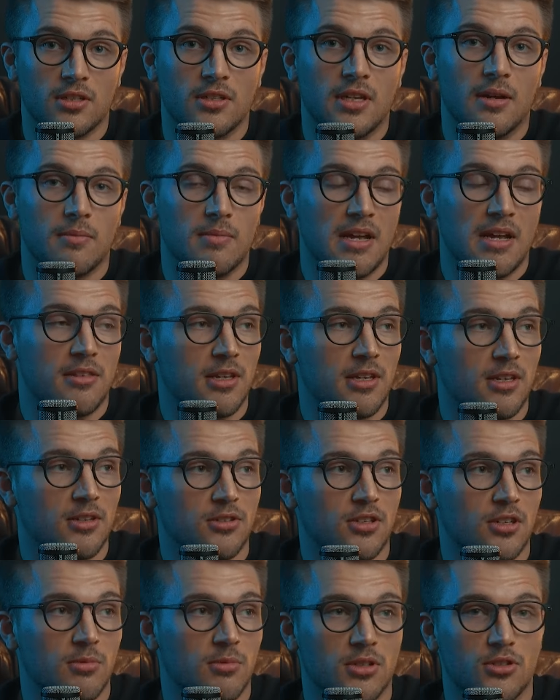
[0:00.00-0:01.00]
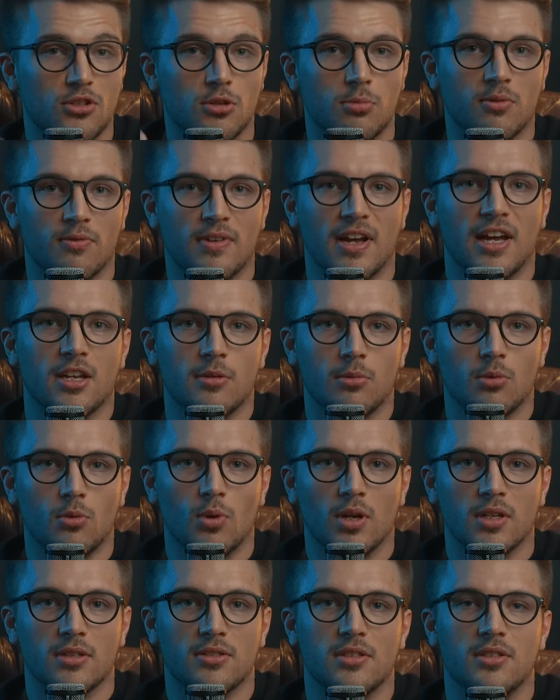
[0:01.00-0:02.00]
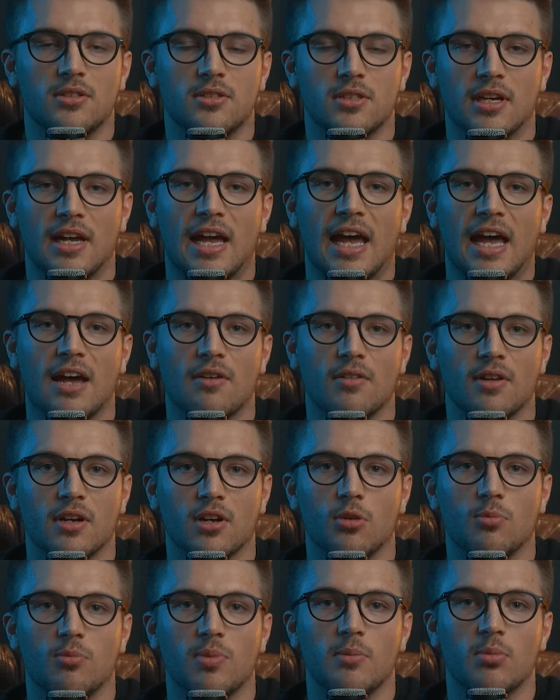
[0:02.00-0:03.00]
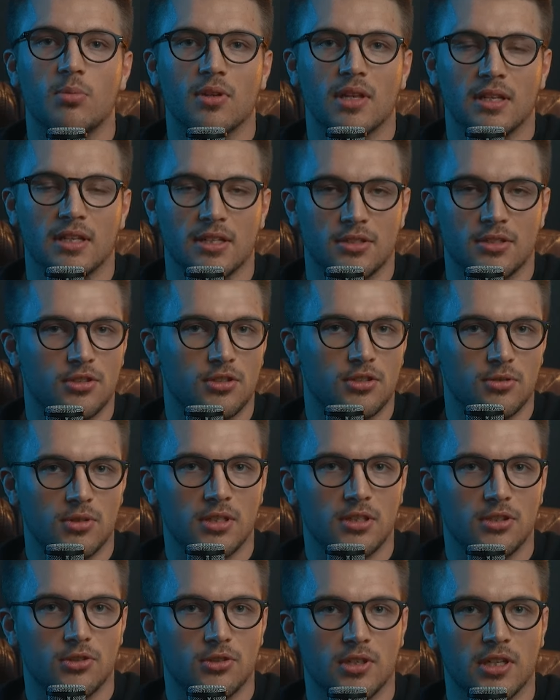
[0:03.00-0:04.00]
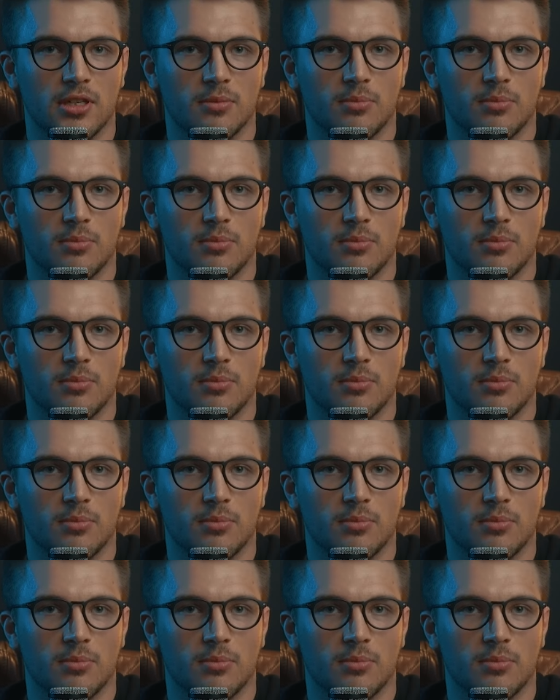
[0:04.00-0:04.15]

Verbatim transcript: Um, I think it's going to yeah, be a super valuable one to have, and I hope people that listen to it enjoy it.